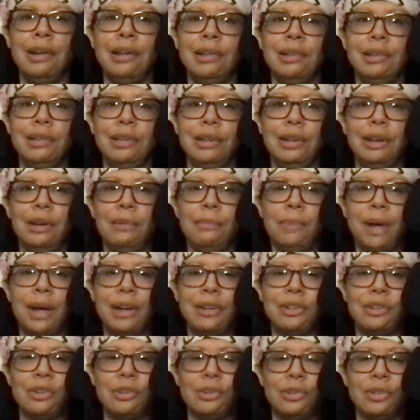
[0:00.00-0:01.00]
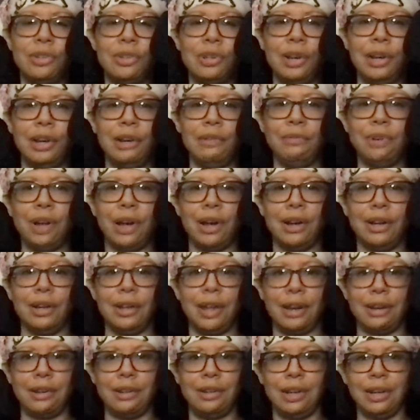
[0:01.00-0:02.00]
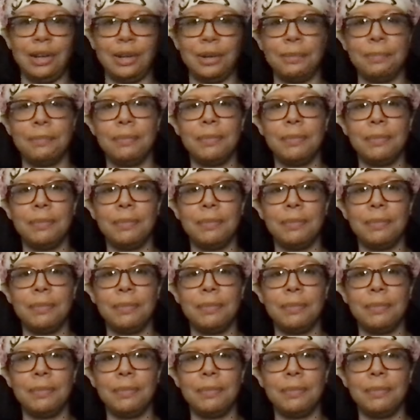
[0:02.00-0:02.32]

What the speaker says: The Master-Slave Dialectic.